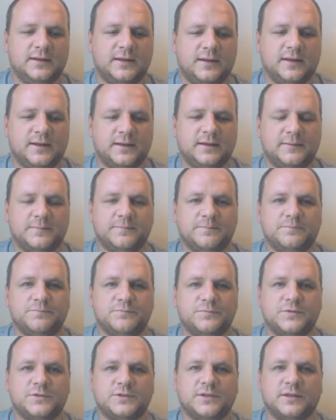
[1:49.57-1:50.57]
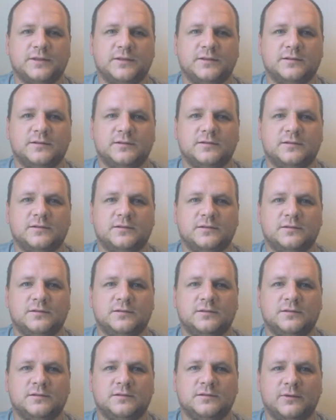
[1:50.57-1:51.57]
So
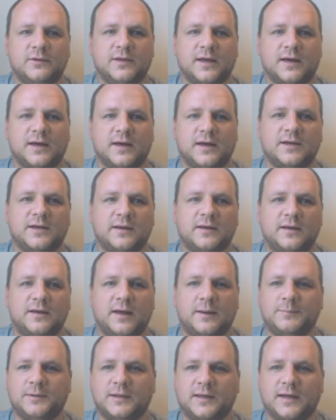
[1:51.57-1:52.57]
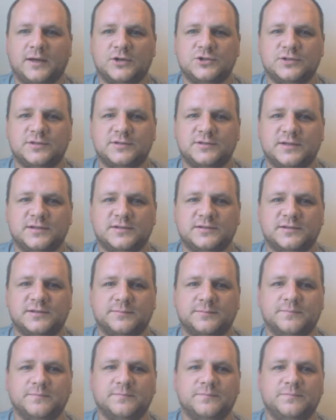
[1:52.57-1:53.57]
the UCAS application system